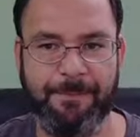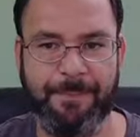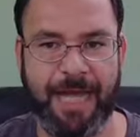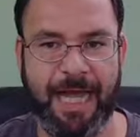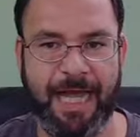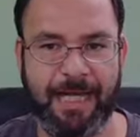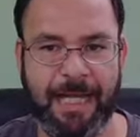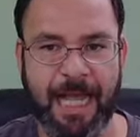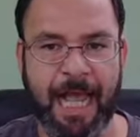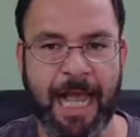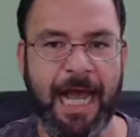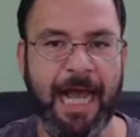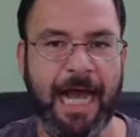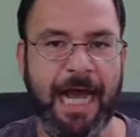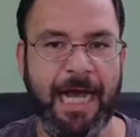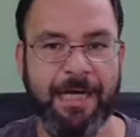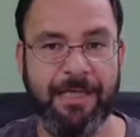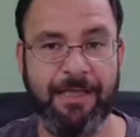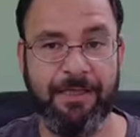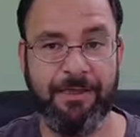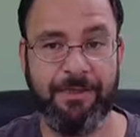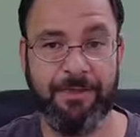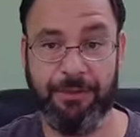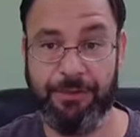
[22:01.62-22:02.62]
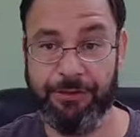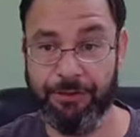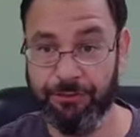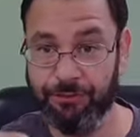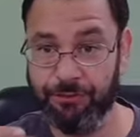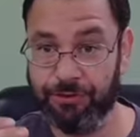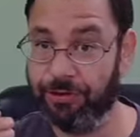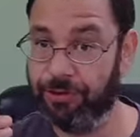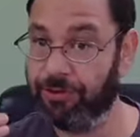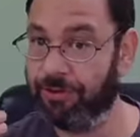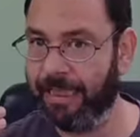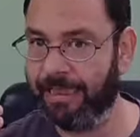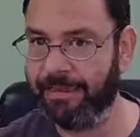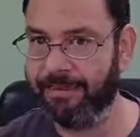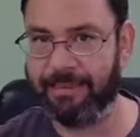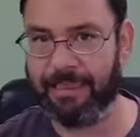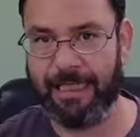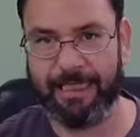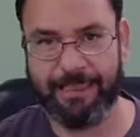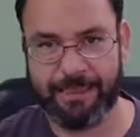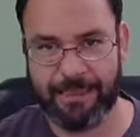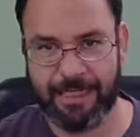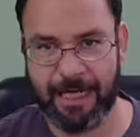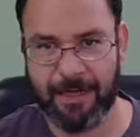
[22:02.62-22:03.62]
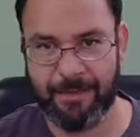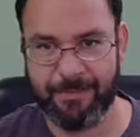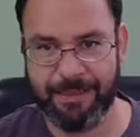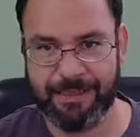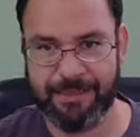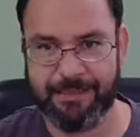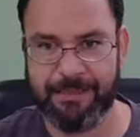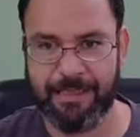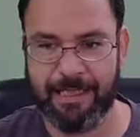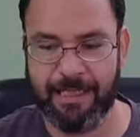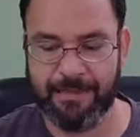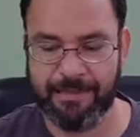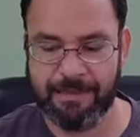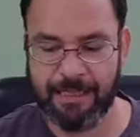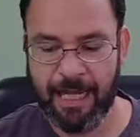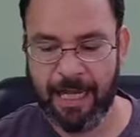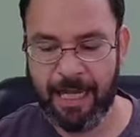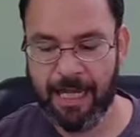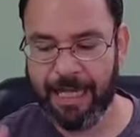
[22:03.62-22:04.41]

back, how to use things like common sense